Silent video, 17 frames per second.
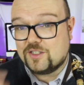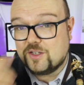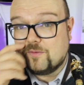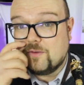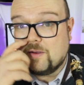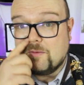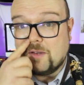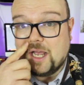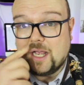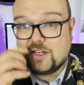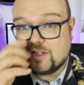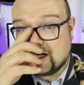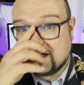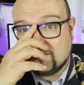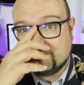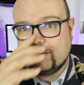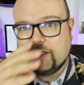So if I
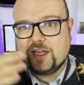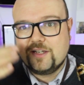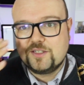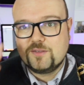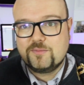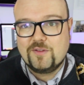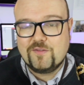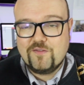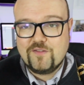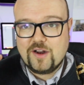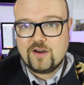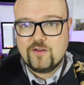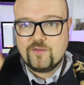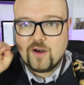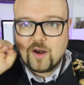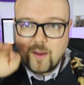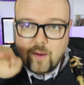try and play something
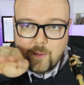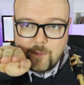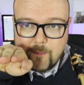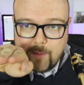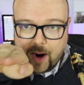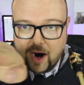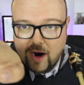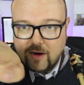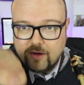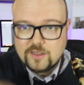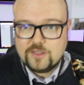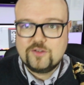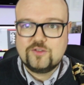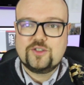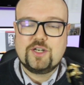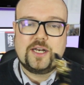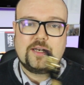very, very
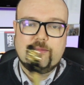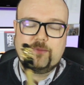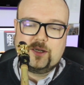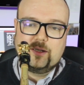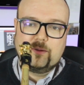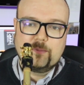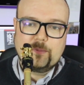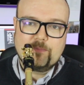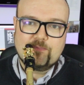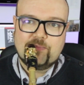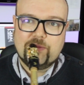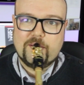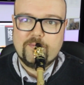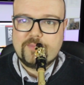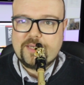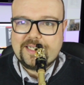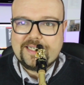straight in the middle,
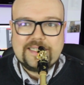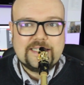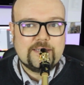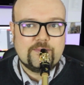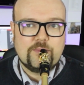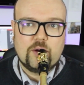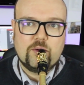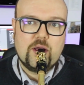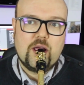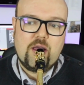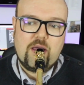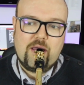pianissimo.